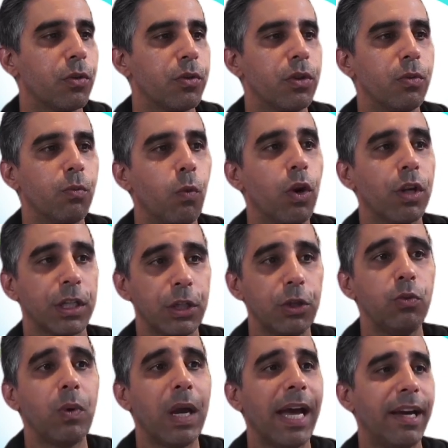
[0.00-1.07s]
you what
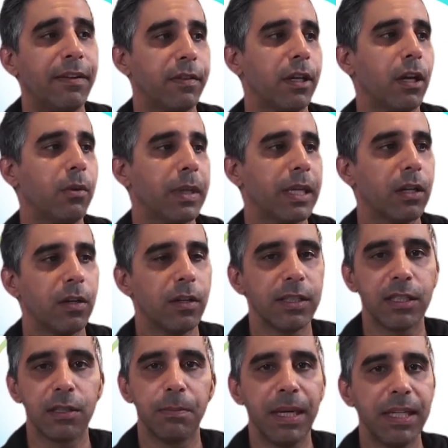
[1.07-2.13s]
you have going on.
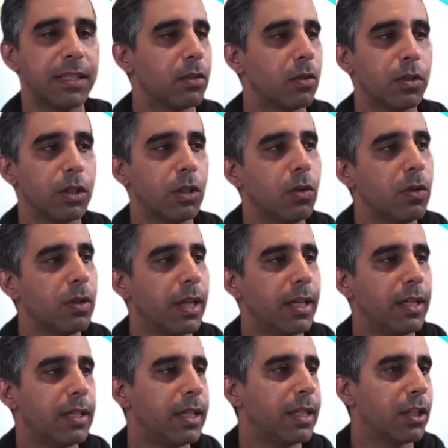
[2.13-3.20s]
So based on your
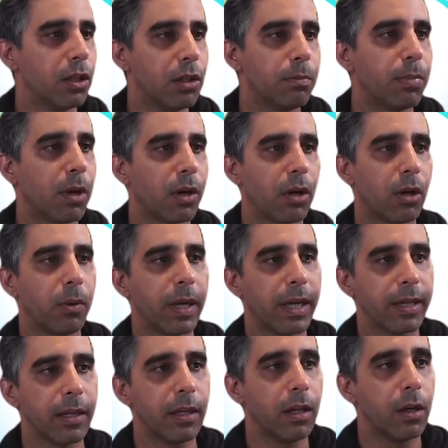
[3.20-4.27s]
lending, your
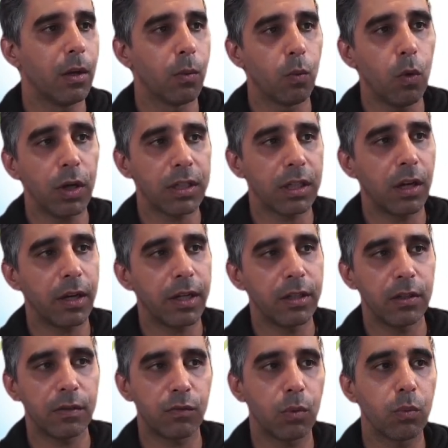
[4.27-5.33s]
borrowing, what kind
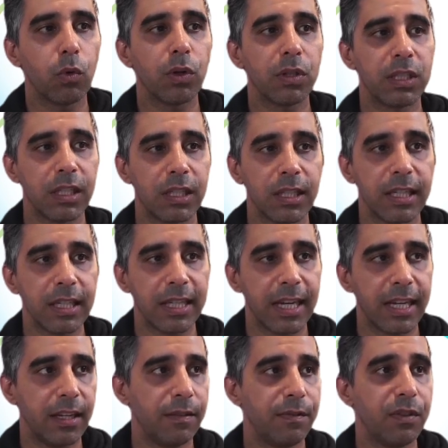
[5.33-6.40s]
of reward you're going to
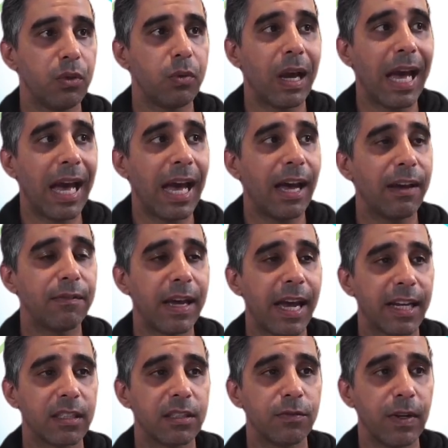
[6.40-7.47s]
get if you have
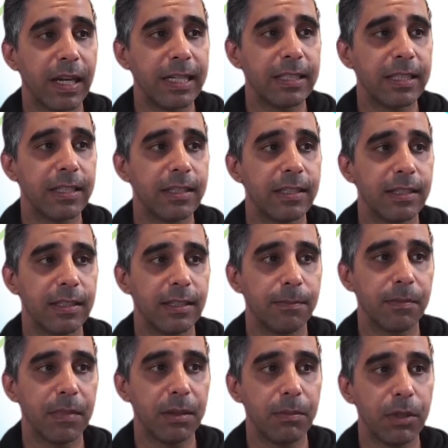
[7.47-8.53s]
activated
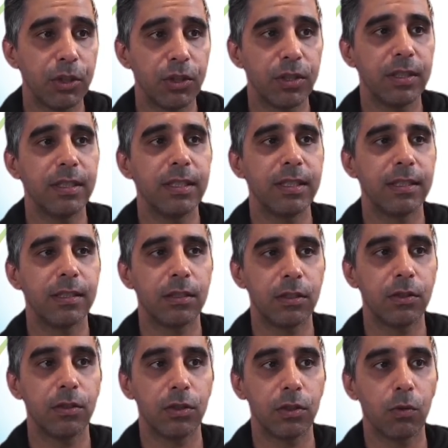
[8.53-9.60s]
emissions
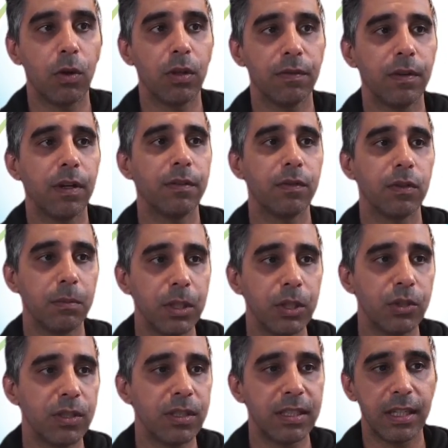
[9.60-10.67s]
to qualify for
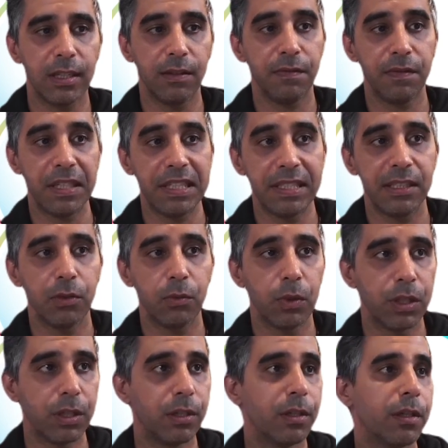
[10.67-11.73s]
emissions, and the fees you
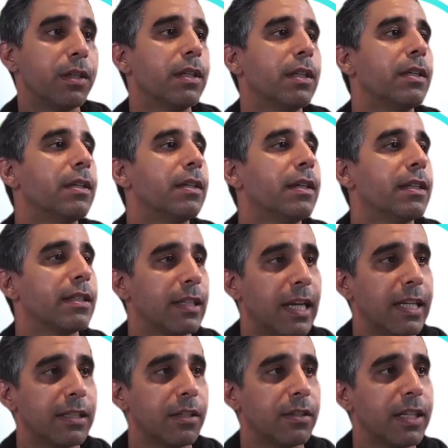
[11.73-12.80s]
would earn. So
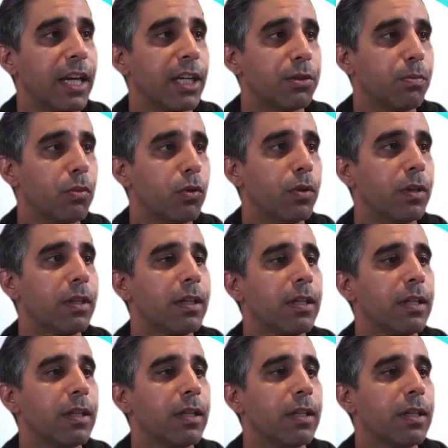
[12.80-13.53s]
that's your dashboard.